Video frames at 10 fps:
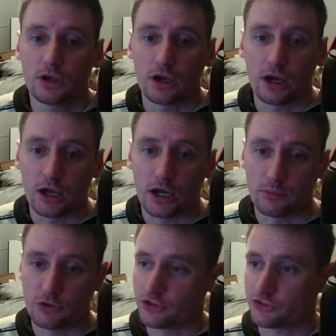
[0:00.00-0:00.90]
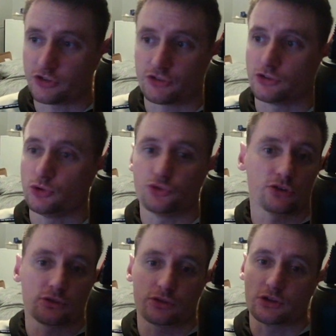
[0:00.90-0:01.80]
And this is used
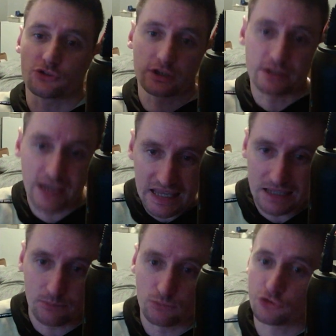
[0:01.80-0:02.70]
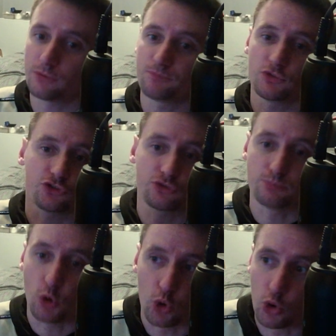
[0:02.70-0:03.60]
in things like games,
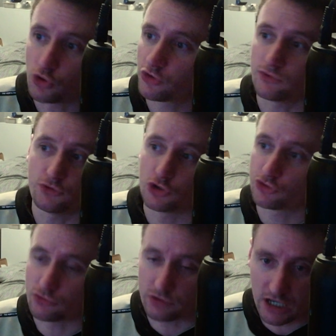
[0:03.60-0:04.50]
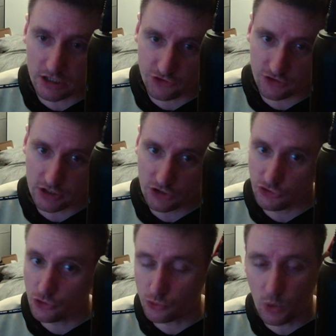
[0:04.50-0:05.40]
sports, virtual reality. It's
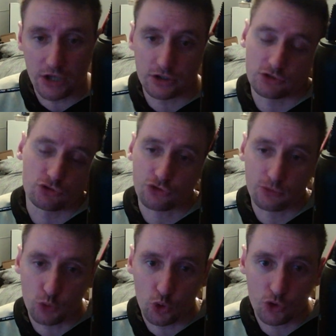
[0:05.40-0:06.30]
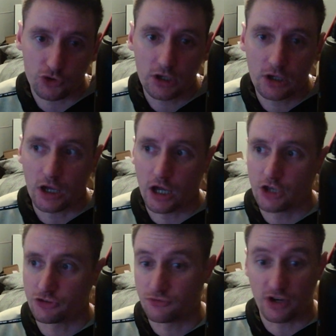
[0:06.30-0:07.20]
used widely across the board.
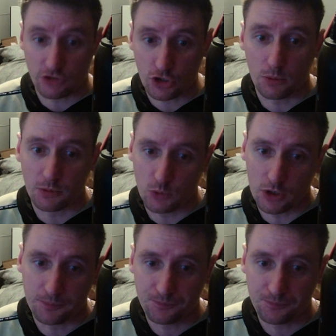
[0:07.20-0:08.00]
It's a very common one.